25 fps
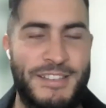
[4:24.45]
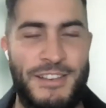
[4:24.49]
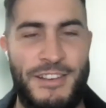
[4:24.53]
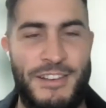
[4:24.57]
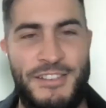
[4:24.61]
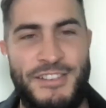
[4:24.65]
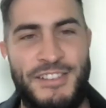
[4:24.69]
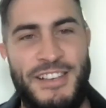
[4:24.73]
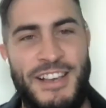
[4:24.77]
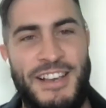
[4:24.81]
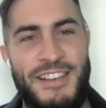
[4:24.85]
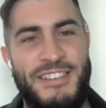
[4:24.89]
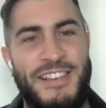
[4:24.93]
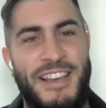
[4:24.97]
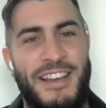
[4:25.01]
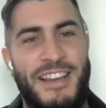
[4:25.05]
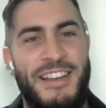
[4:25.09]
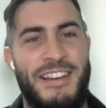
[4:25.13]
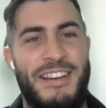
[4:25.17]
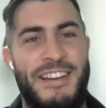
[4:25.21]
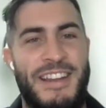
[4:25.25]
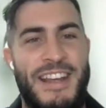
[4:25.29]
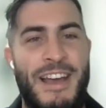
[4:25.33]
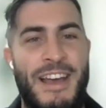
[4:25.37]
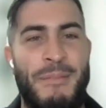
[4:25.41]
So this is our
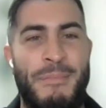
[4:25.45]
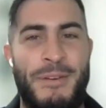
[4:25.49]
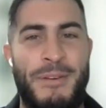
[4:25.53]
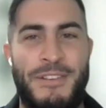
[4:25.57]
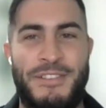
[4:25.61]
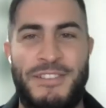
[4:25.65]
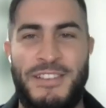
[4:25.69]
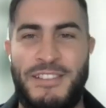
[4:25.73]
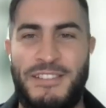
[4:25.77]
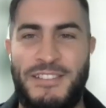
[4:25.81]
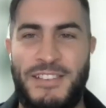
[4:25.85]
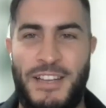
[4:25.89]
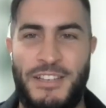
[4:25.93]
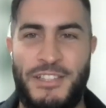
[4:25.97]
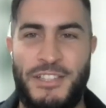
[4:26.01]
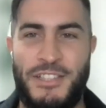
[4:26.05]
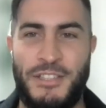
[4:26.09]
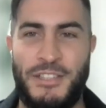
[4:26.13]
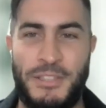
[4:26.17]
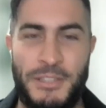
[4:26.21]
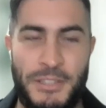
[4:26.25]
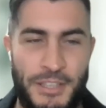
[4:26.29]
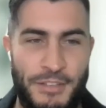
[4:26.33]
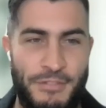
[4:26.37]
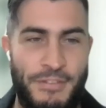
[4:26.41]
second year because it's such a
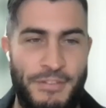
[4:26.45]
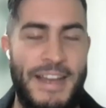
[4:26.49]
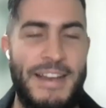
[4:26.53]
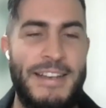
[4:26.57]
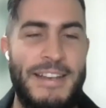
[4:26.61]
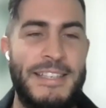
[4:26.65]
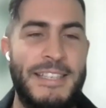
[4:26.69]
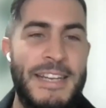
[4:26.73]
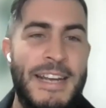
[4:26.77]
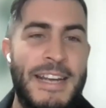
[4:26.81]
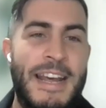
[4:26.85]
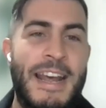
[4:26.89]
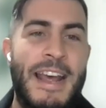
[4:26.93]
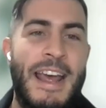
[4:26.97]
good event.